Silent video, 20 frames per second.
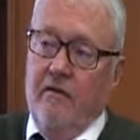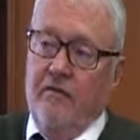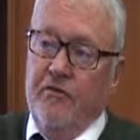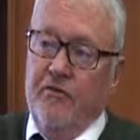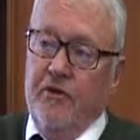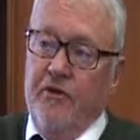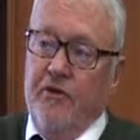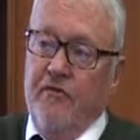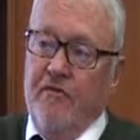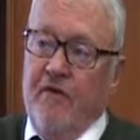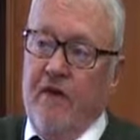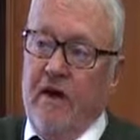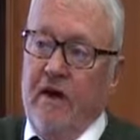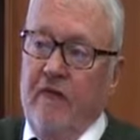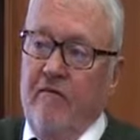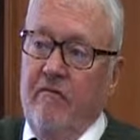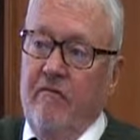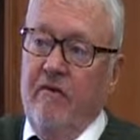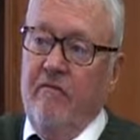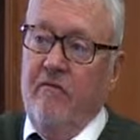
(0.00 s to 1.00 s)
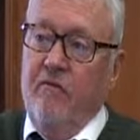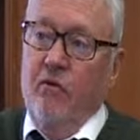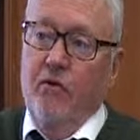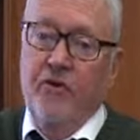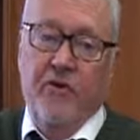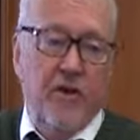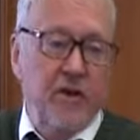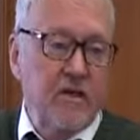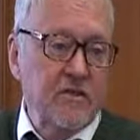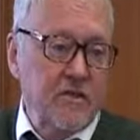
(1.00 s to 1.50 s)
35,
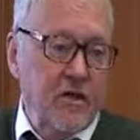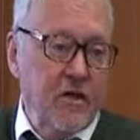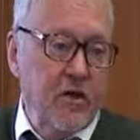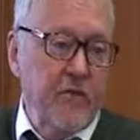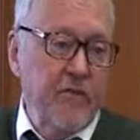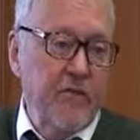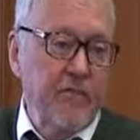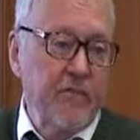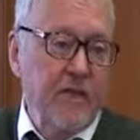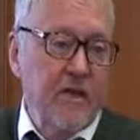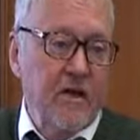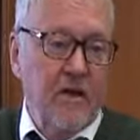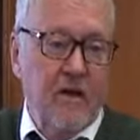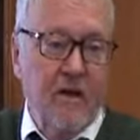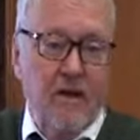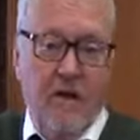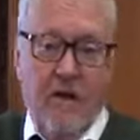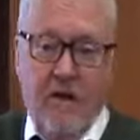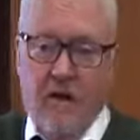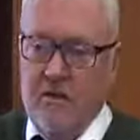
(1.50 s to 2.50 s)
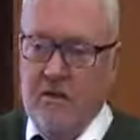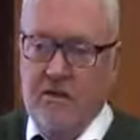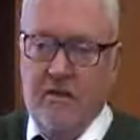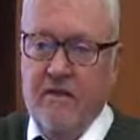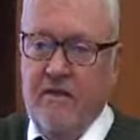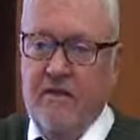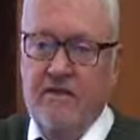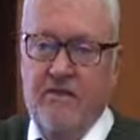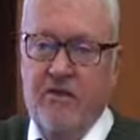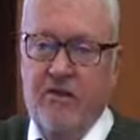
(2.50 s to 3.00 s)
40 years ago. Gosh,
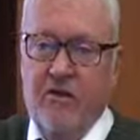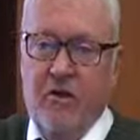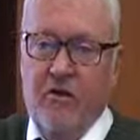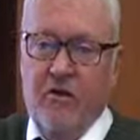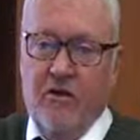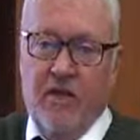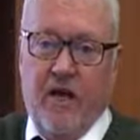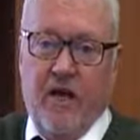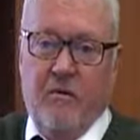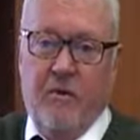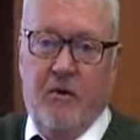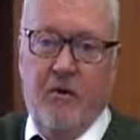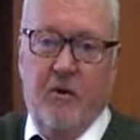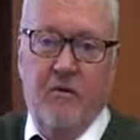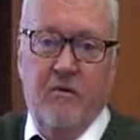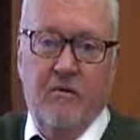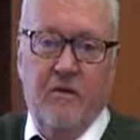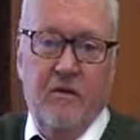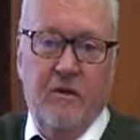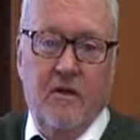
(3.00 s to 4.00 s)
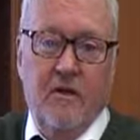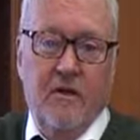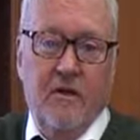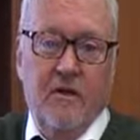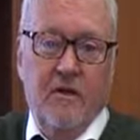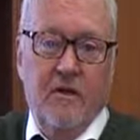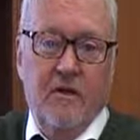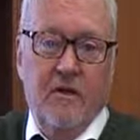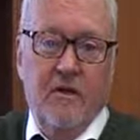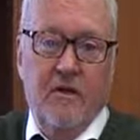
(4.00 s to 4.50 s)
that's a long time ago.
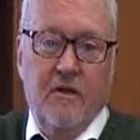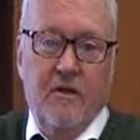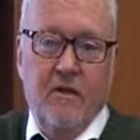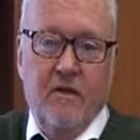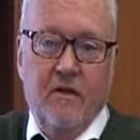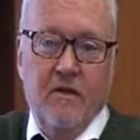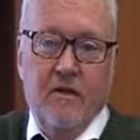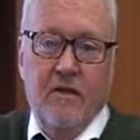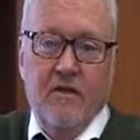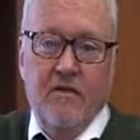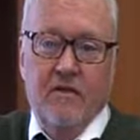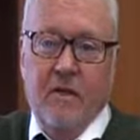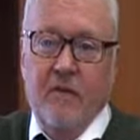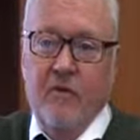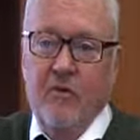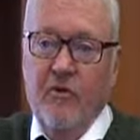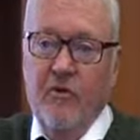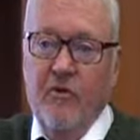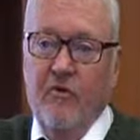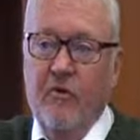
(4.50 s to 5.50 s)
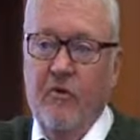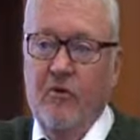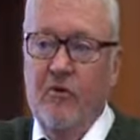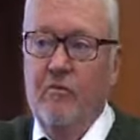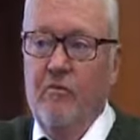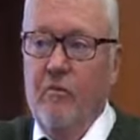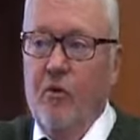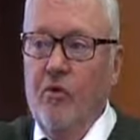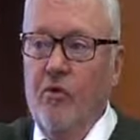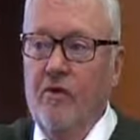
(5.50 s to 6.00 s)
Some of you were
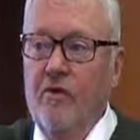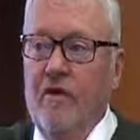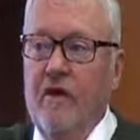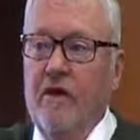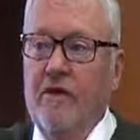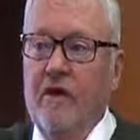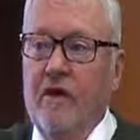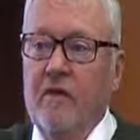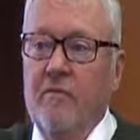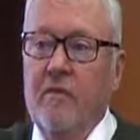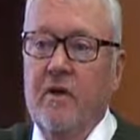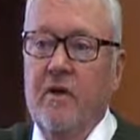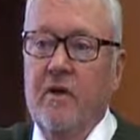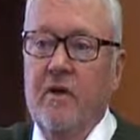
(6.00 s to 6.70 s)
not born at that time.